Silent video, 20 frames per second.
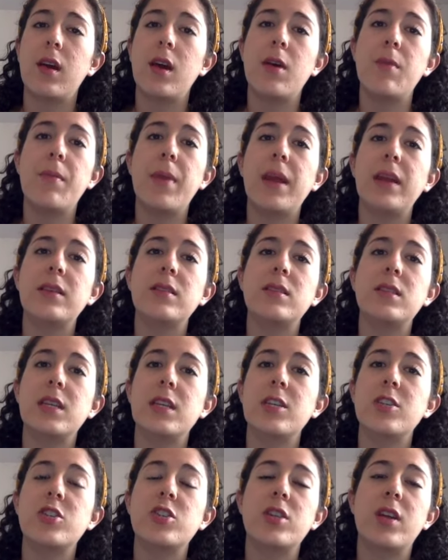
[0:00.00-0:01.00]
a main
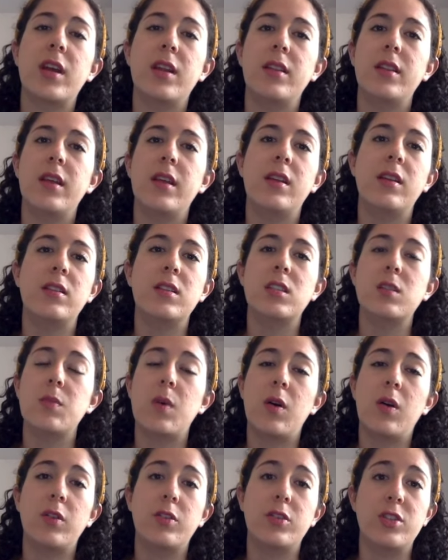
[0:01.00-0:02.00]
dish, and then a
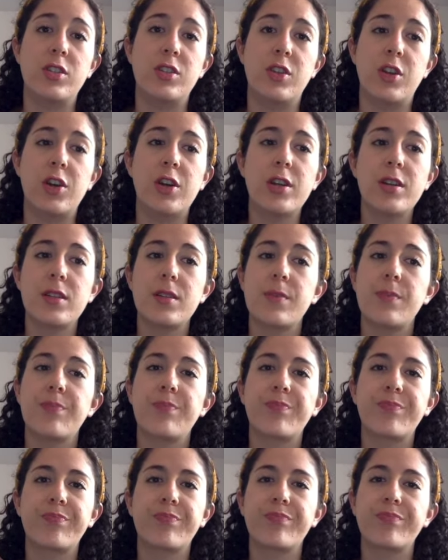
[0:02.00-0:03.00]
small dessert
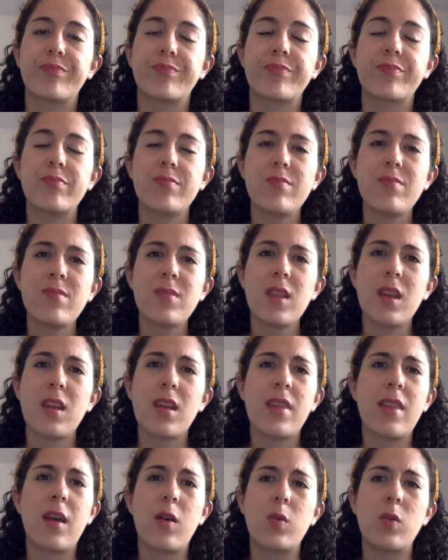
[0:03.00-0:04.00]

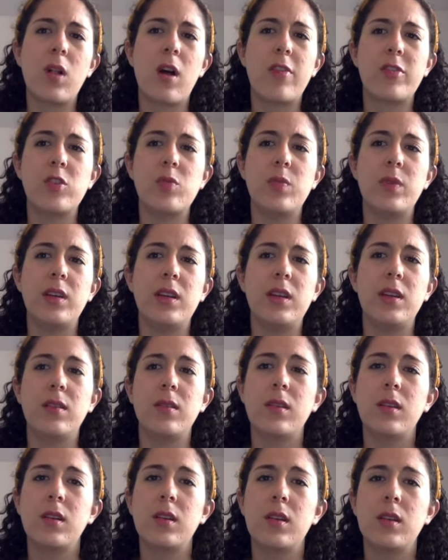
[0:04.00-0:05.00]
and that will often be